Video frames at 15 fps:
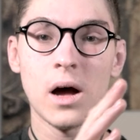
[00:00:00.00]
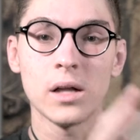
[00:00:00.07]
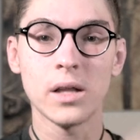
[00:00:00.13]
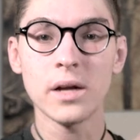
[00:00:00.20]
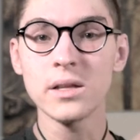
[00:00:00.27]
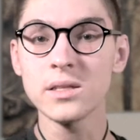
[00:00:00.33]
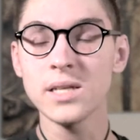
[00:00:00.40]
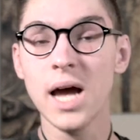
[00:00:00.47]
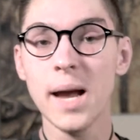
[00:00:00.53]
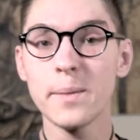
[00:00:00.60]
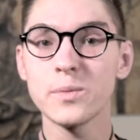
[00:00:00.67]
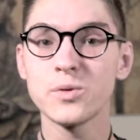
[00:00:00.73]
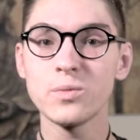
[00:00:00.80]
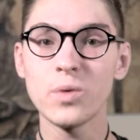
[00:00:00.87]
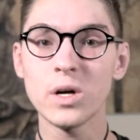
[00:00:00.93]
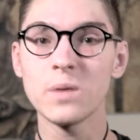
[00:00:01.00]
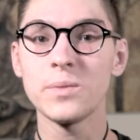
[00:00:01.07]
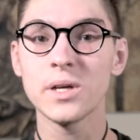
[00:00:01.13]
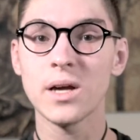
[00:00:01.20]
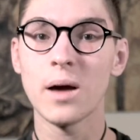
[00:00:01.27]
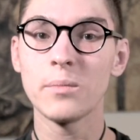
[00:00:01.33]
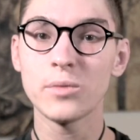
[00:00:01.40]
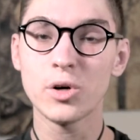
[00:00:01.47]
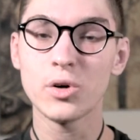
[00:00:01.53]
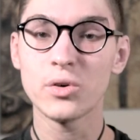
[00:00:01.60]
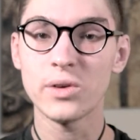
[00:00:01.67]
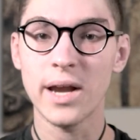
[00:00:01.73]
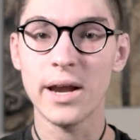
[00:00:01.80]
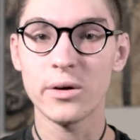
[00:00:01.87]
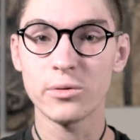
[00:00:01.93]
A lot of the times we want to become
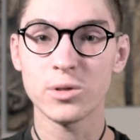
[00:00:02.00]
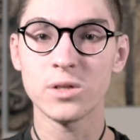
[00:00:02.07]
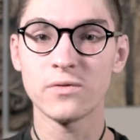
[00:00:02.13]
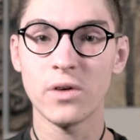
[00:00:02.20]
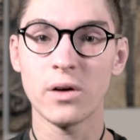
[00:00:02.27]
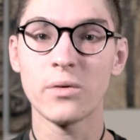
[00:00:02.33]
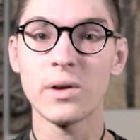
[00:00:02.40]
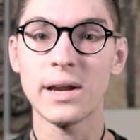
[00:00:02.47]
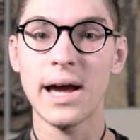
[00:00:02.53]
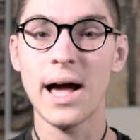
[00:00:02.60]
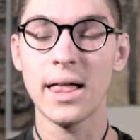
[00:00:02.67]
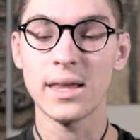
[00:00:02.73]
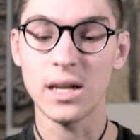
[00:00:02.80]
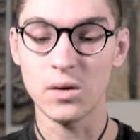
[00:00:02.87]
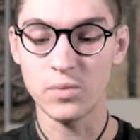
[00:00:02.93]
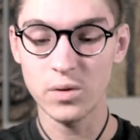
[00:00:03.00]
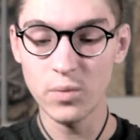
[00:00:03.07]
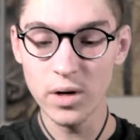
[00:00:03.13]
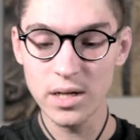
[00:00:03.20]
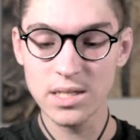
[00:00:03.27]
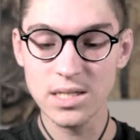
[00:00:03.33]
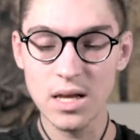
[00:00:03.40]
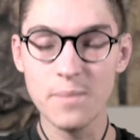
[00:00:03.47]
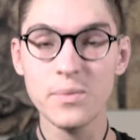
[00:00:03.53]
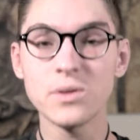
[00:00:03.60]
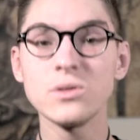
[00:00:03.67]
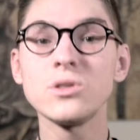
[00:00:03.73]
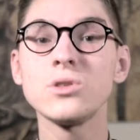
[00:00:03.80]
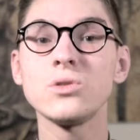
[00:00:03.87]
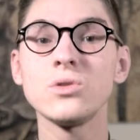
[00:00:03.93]
creators of our reality. We want to step
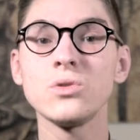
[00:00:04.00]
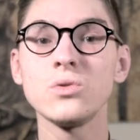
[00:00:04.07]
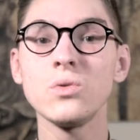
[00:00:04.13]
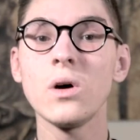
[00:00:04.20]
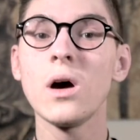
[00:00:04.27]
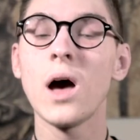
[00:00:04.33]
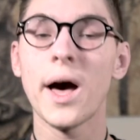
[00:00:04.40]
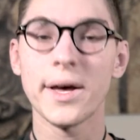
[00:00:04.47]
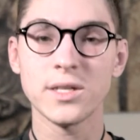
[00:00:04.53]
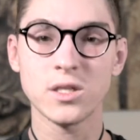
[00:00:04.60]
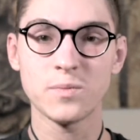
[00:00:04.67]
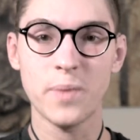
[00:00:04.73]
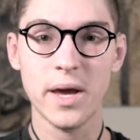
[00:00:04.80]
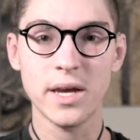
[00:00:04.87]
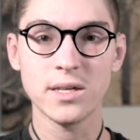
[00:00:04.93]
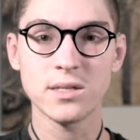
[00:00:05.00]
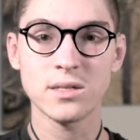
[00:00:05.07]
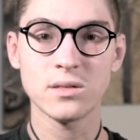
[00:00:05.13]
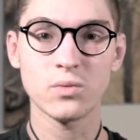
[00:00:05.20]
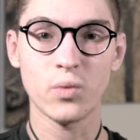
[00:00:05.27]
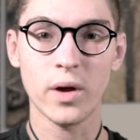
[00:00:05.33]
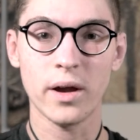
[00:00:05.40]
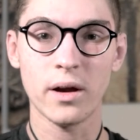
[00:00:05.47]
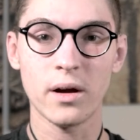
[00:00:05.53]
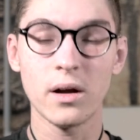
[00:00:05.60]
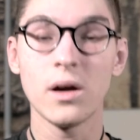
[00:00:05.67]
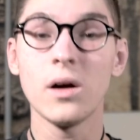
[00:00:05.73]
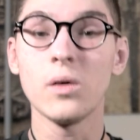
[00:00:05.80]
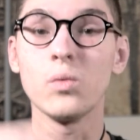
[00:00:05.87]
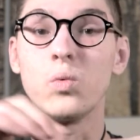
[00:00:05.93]
into a space
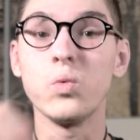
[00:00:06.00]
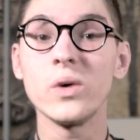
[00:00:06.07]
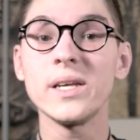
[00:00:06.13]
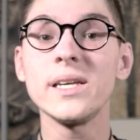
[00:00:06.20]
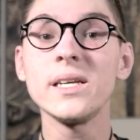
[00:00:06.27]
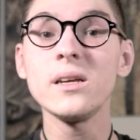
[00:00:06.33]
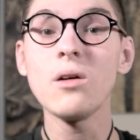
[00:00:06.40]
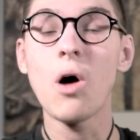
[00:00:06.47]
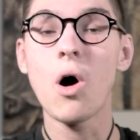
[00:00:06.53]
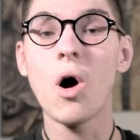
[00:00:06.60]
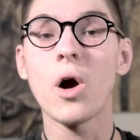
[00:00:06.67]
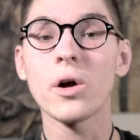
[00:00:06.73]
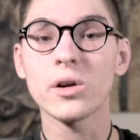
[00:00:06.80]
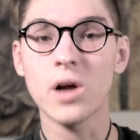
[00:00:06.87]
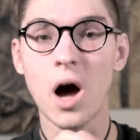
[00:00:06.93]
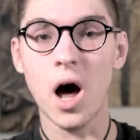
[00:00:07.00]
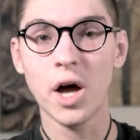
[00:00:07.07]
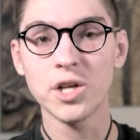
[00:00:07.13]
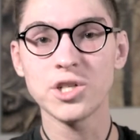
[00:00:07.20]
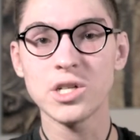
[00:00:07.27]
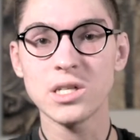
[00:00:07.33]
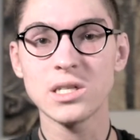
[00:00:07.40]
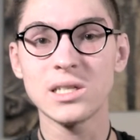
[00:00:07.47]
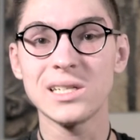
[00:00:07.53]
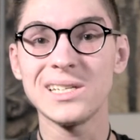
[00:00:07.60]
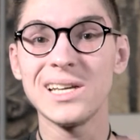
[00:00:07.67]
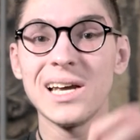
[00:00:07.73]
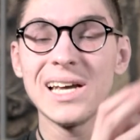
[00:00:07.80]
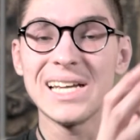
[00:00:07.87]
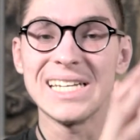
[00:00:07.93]
where we are
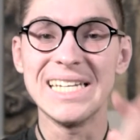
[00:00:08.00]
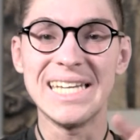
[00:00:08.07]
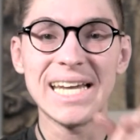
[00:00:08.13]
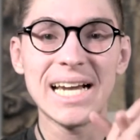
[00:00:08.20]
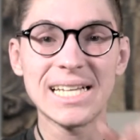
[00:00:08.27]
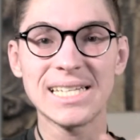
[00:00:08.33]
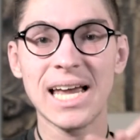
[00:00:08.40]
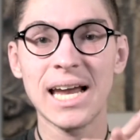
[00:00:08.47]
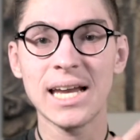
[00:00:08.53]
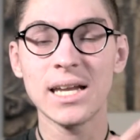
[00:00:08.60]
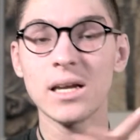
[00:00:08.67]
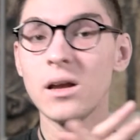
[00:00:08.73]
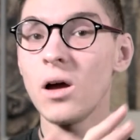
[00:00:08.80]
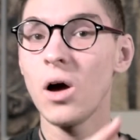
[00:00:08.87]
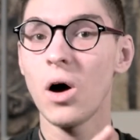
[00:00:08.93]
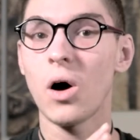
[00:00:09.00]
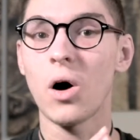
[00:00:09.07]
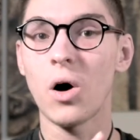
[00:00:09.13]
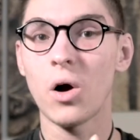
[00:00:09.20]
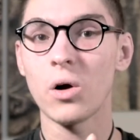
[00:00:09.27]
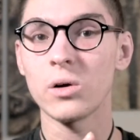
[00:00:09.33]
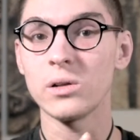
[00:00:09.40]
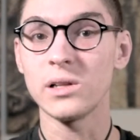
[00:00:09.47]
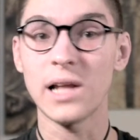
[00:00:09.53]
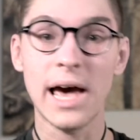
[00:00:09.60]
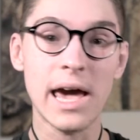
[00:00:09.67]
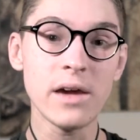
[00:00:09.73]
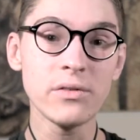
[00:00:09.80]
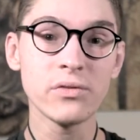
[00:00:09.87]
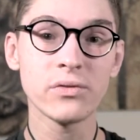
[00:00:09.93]
consciously dictating our
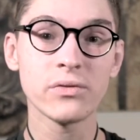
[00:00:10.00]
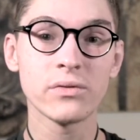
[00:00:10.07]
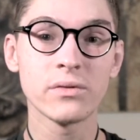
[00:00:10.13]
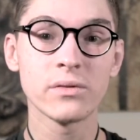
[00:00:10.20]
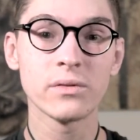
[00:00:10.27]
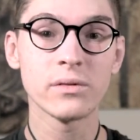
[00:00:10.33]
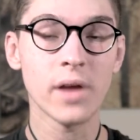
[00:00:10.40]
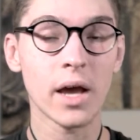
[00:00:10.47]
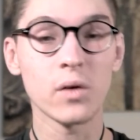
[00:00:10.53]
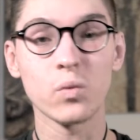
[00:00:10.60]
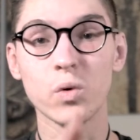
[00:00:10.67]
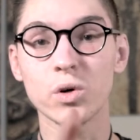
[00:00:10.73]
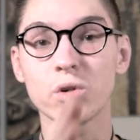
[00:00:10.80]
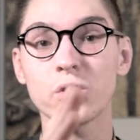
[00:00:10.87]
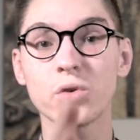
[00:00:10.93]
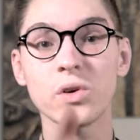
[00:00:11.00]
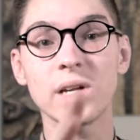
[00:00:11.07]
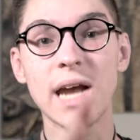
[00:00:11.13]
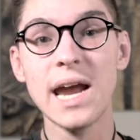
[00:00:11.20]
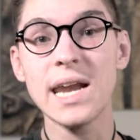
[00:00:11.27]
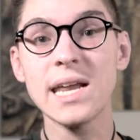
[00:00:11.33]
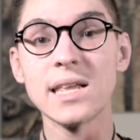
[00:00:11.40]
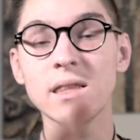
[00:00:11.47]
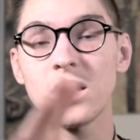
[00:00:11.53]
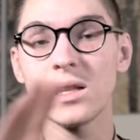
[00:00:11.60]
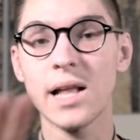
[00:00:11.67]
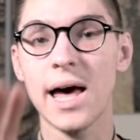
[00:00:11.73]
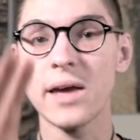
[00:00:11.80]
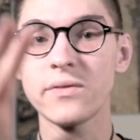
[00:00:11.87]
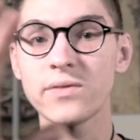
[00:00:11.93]
life and we're creating the
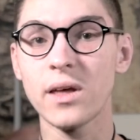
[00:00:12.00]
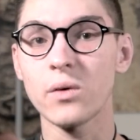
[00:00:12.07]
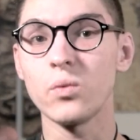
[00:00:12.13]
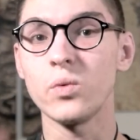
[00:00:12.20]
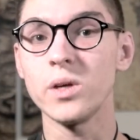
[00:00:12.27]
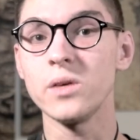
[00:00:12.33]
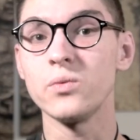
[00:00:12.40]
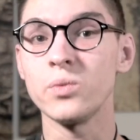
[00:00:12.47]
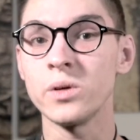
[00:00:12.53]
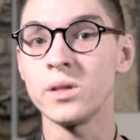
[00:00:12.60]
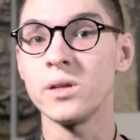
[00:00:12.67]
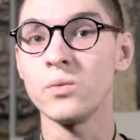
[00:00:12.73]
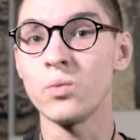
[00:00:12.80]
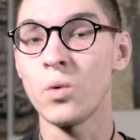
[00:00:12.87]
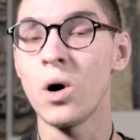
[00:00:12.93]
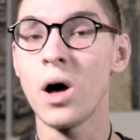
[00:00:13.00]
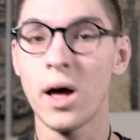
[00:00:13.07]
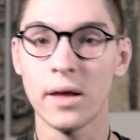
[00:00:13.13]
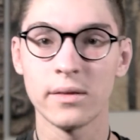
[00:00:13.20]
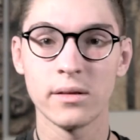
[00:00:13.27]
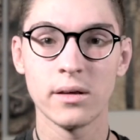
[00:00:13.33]
life that we really want.